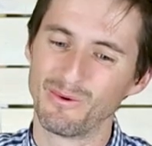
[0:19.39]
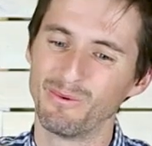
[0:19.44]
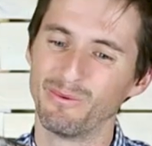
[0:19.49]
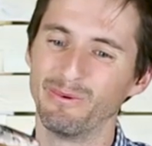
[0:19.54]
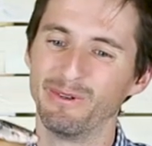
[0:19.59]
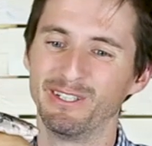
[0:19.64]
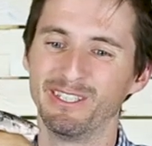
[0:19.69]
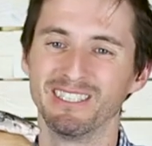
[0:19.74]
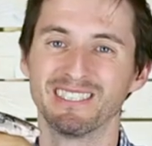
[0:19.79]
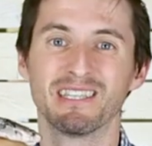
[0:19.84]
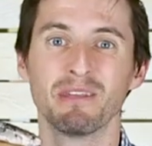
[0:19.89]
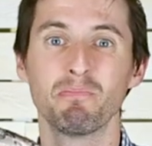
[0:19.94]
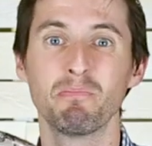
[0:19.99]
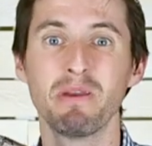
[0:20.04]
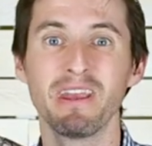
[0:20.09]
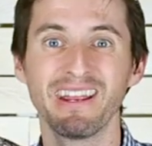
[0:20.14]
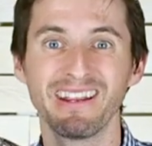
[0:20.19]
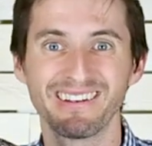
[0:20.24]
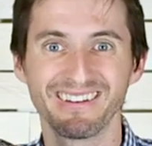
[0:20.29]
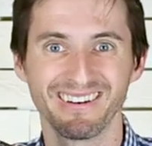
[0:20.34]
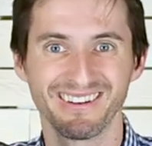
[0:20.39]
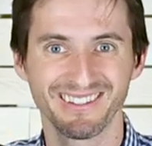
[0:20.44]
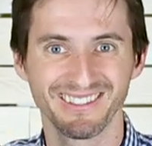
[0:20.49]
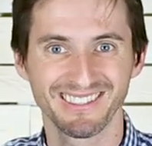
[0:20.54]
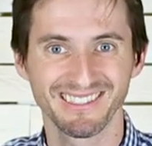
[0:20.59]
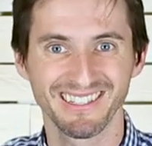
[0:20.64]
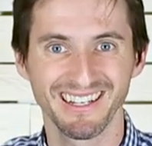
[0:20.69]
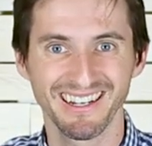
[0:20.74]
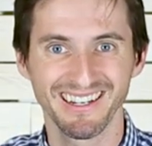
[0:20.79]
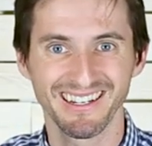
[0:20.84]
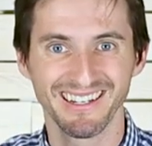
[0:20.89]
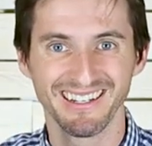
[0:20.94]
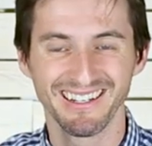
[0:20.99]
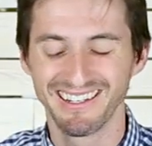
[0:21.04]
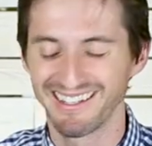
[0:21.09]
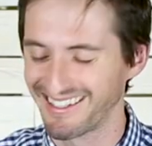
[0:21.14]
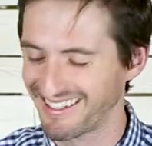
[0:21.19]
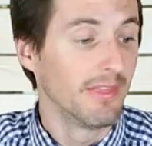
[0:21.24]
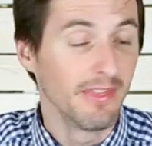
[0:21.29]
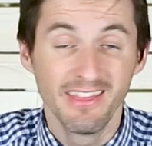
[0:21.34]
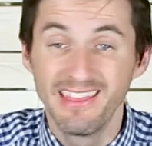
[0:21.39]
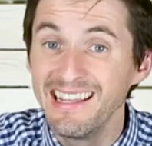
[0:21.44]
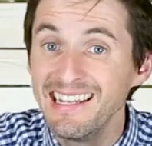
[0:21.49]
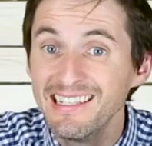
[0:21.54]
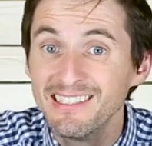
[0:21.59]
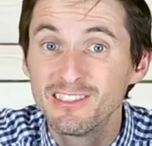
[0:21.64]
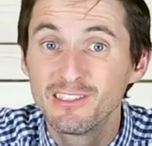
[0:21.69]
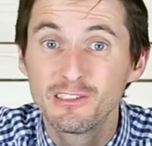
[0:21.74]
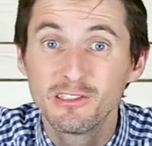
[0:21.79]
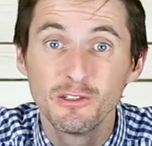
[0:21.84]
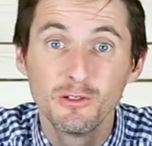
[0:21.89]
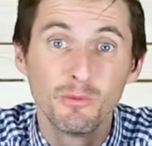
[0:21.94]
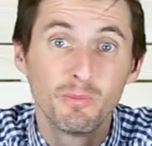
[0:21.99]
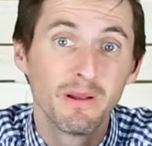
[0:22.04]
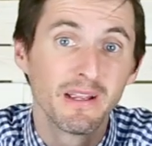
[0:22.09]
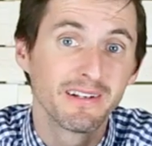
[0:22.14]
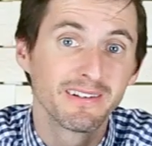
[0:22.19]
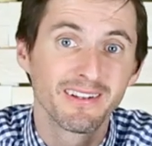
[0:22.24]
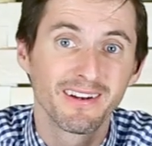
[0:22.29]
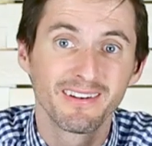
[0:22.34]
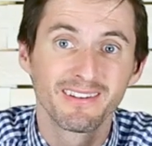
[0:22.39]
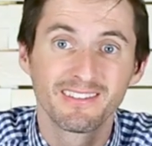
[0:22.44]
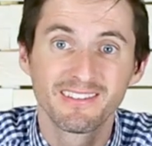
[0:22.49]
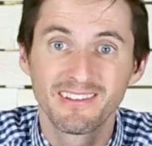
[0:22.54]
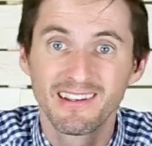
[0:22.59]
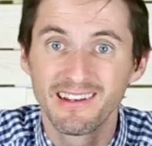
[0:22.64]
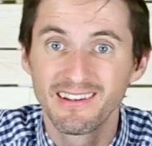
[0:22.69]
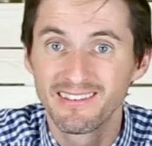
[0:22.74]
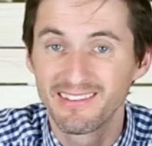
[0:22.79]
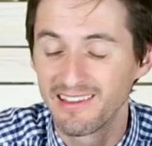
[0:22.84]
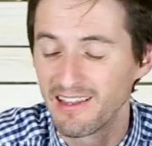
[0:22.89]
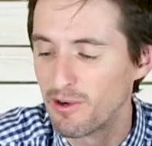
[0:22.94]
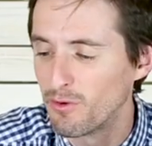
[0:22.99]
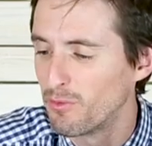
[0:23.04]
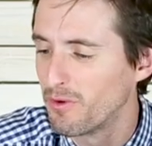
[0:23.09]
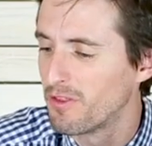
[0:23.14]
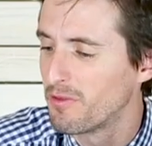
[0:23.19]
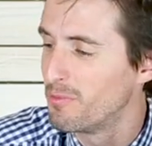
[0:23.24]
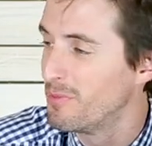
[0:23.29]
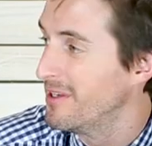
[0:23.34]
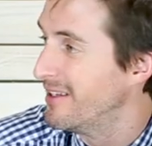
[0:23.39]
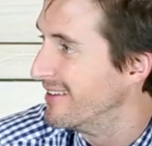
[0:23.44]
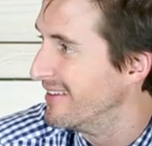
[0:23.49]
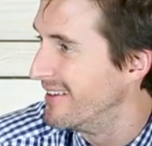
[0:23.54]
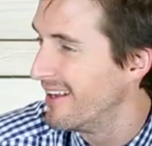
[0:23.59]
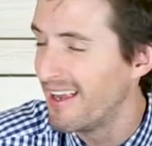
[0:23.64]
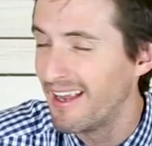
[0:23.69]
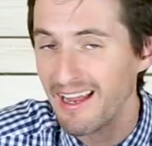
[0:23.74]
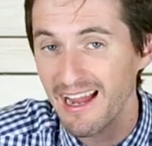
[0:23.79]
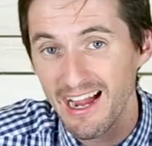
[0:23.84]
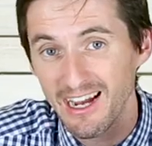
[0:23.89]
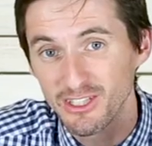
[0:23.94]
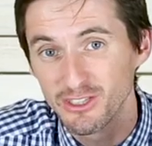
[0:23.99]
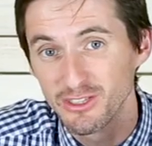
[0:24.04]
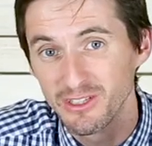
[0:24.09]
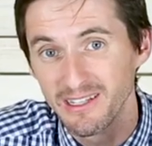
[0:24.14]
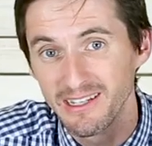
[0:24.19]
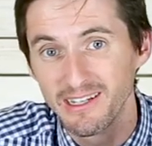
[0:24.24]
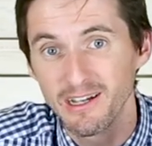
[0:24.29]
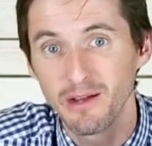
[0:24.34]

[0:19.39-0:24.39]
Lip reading: which is the pink-tongued skink. These two pink-tongued skinks that are with me today actually